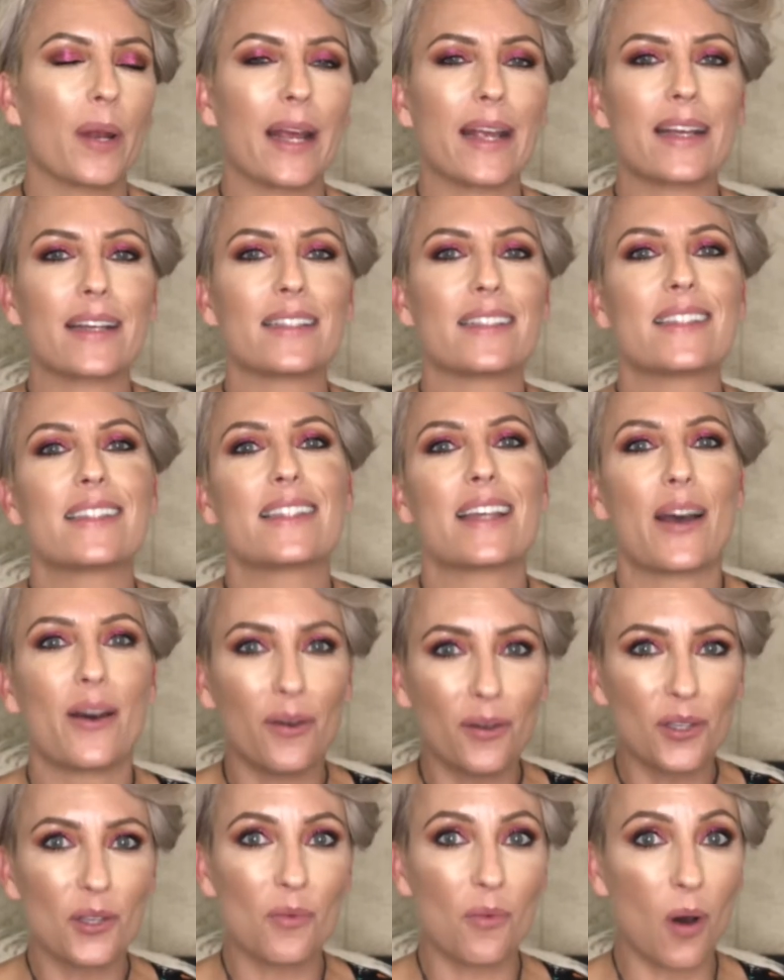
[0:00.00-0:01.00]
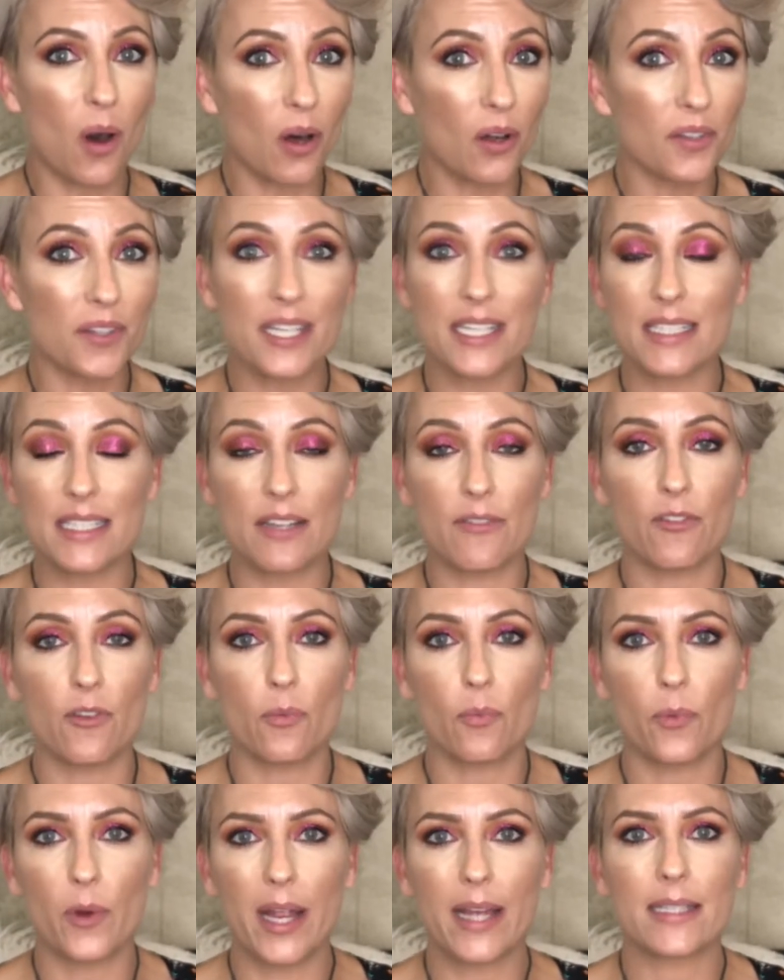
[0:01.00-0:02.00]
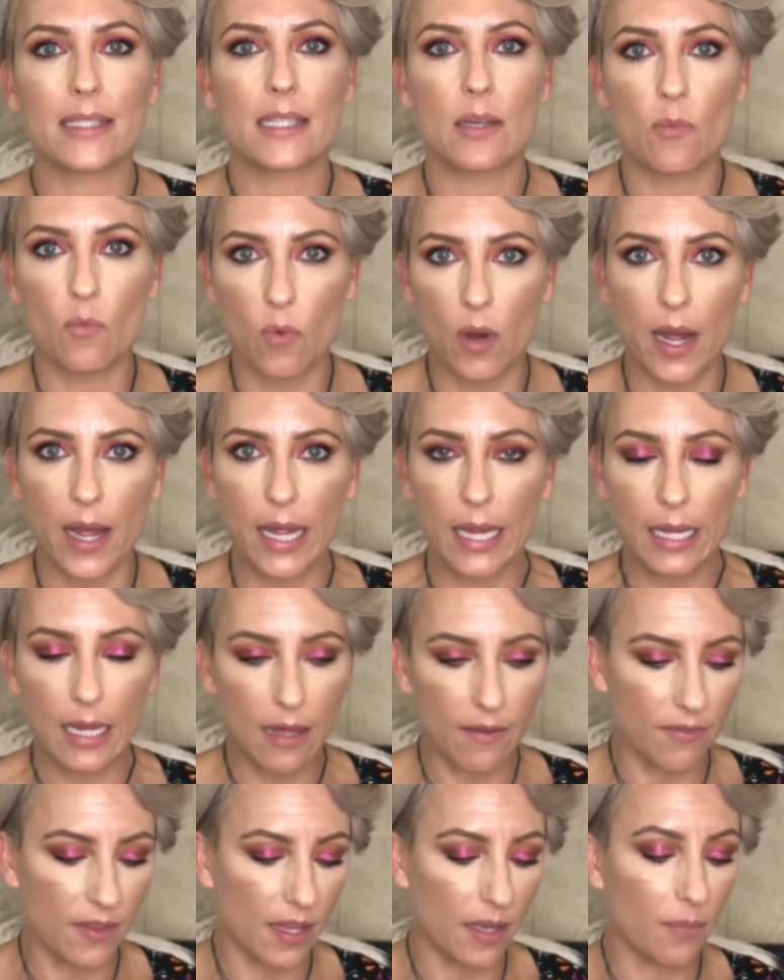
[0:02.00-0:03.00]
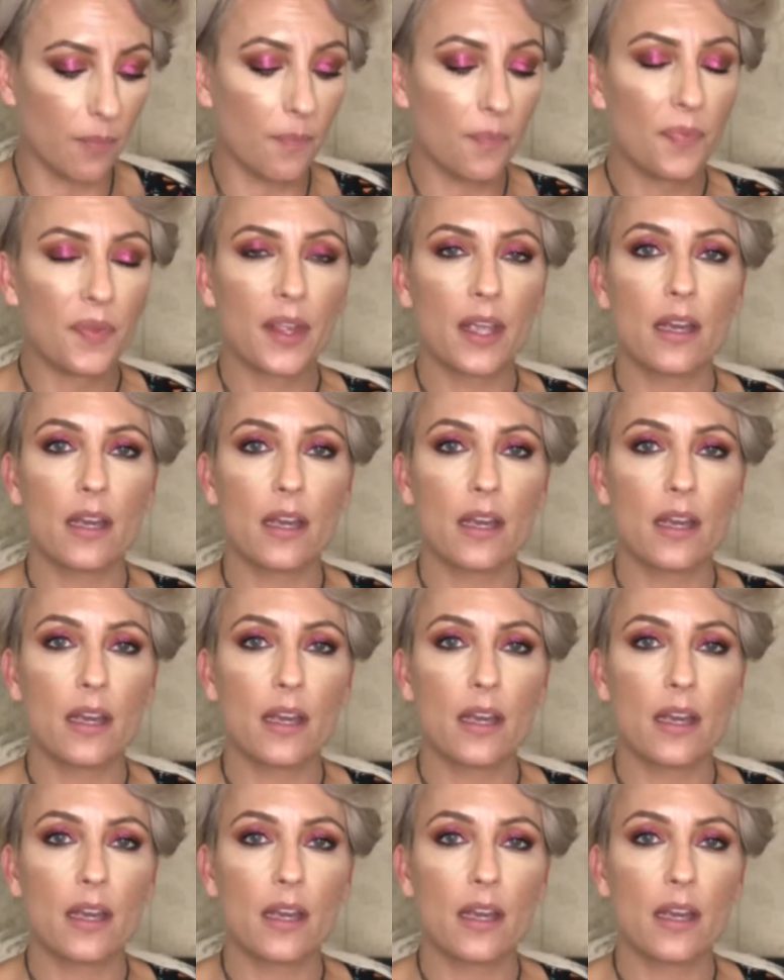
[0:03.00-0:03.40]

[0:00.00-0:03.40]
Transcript: I could tell you all these different brands and why I love them.